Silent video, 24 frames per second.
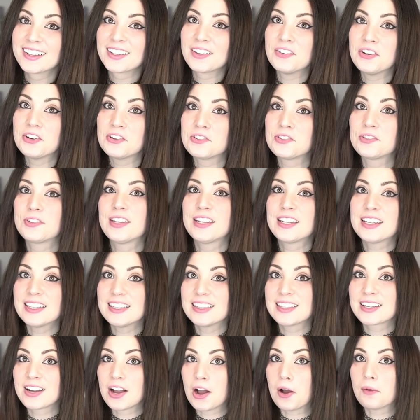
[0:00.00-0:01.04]
Let me know what you think
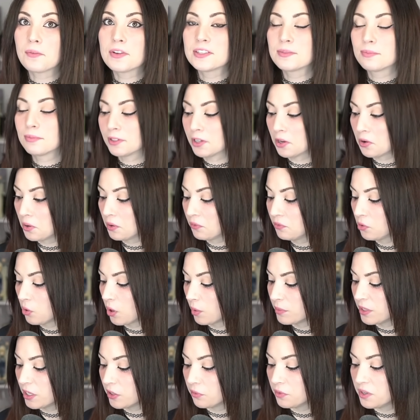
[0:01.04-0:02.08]
in the comments below. And if you
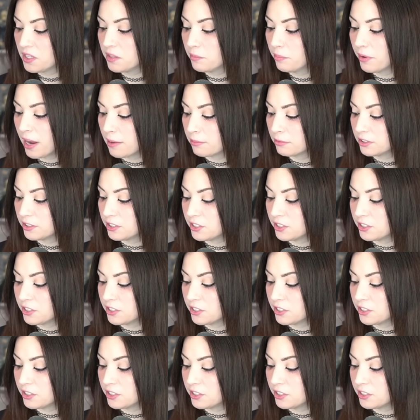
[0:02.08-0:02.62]
want me to read the Bible